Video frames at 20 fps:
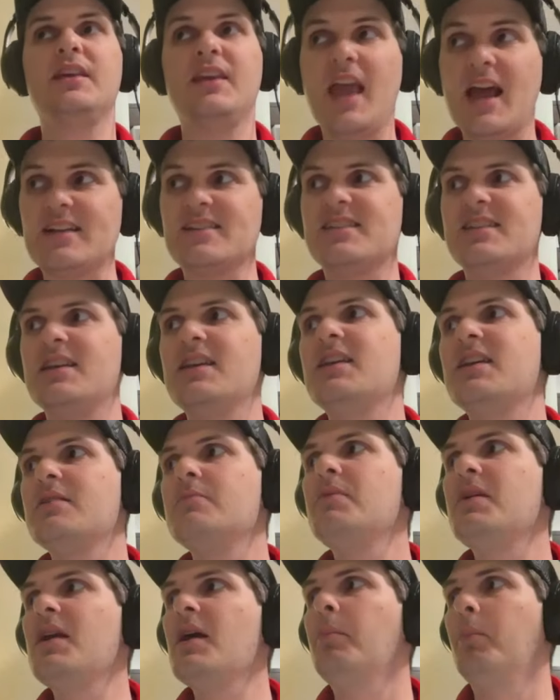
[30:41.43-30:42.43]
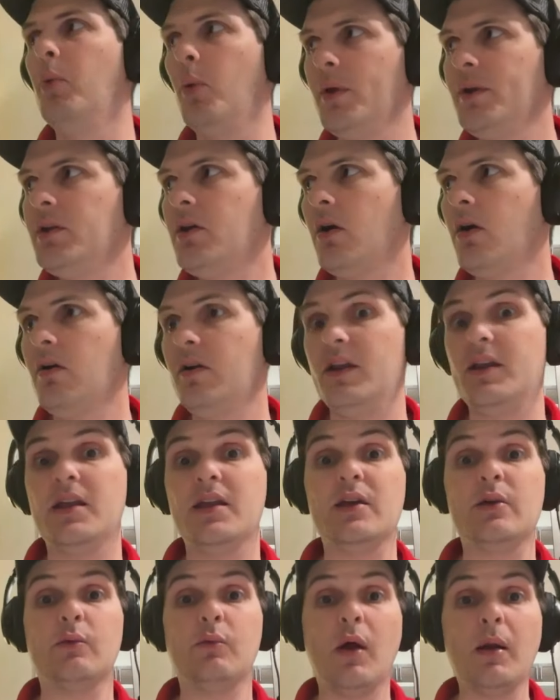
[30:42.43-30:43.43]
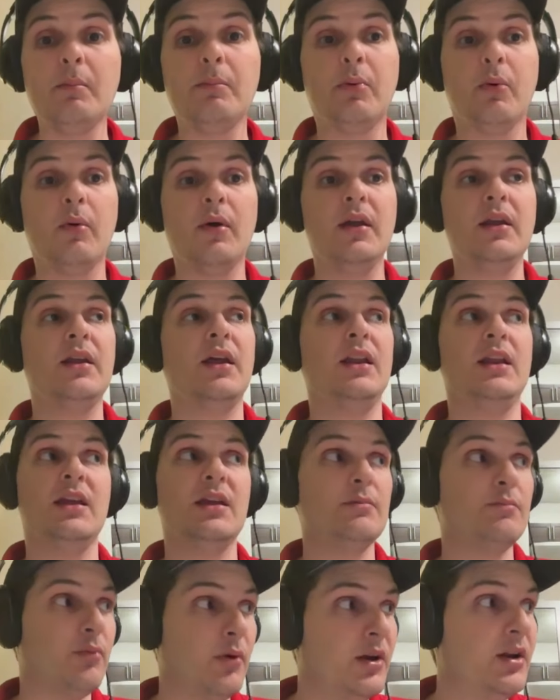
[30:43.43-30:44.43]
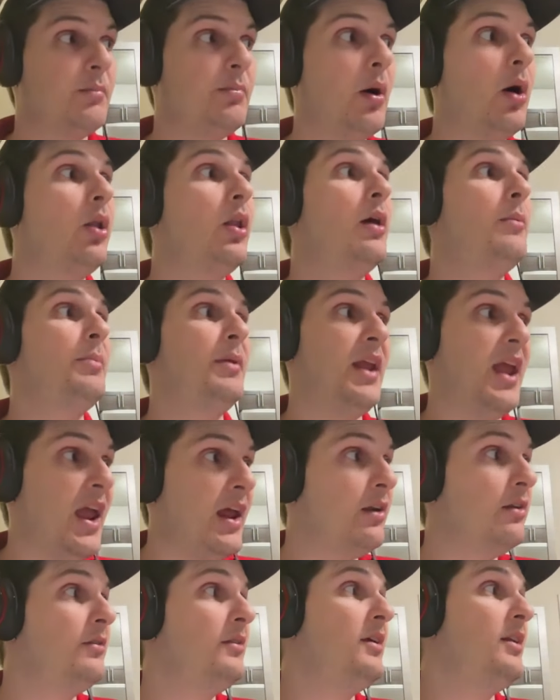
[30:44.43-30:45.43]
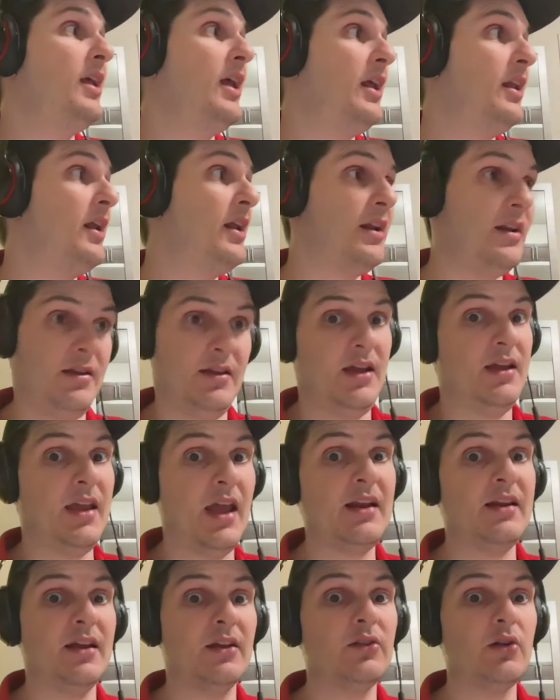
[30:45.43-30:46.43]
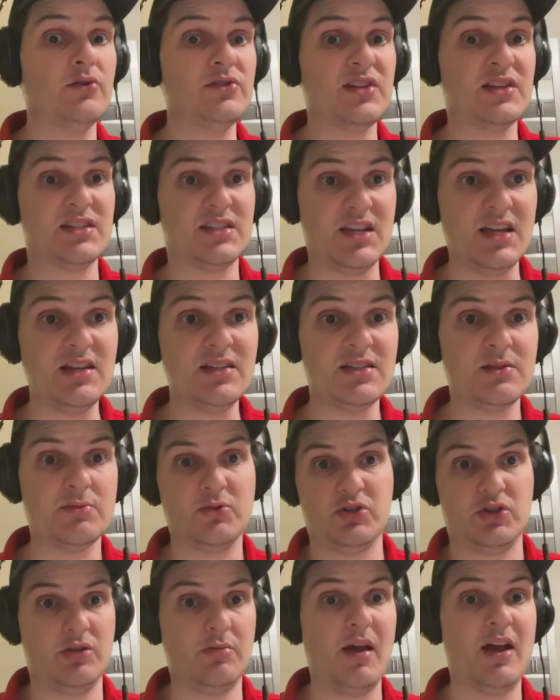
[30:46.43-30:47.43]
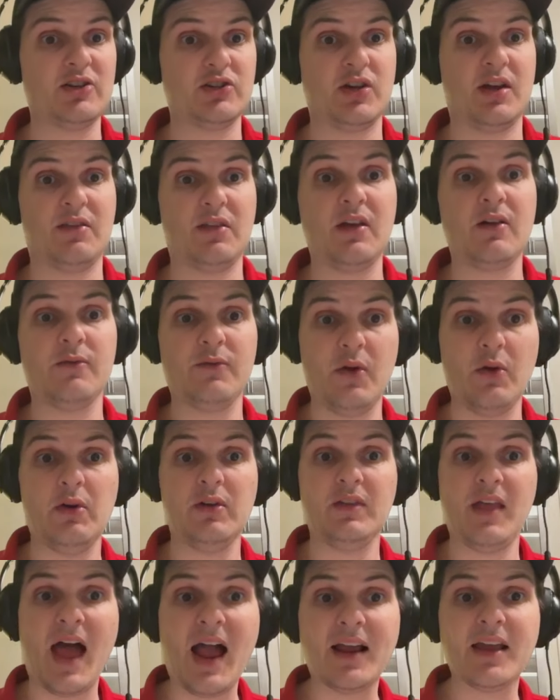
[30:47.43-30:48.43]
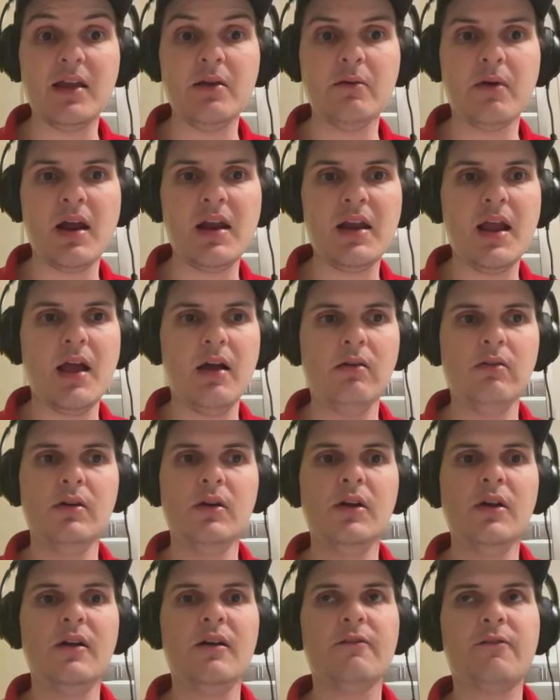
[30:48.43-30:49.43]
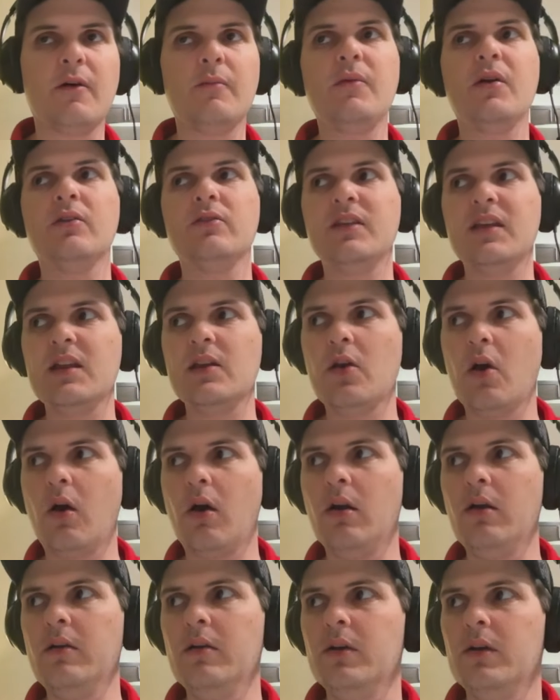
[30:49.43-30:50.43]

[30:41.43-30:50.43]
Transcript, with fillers: yes, he can be a point guard and he can run point and he can bring the ball up and handle it and, and again, get those assists, which the Magic, I think, are very lacking right now from their lead guard.